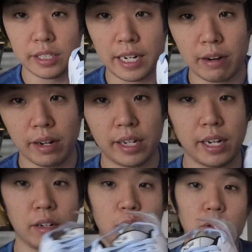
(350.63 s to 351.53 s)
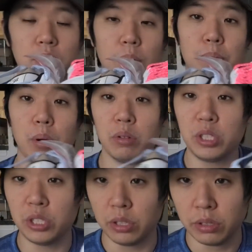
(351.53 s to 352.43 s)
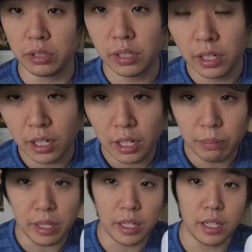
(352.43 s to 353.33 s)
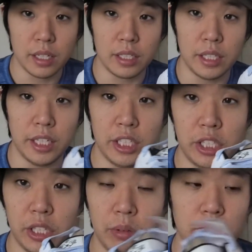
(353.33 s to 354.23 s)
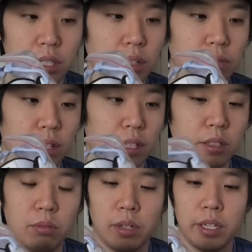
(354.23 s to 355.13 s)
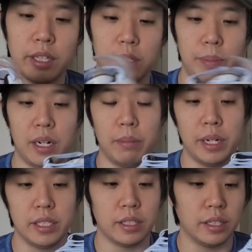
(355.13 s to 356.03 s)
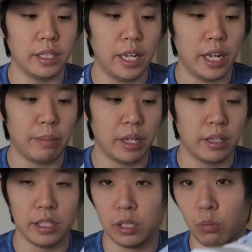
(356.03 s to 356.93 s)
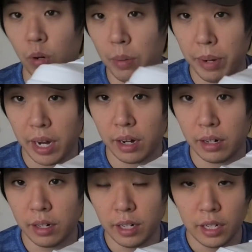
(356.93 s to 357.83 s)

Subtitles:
Now I gotta hold up both shoes because each shoe is different. This pair basically came in. This is one pair.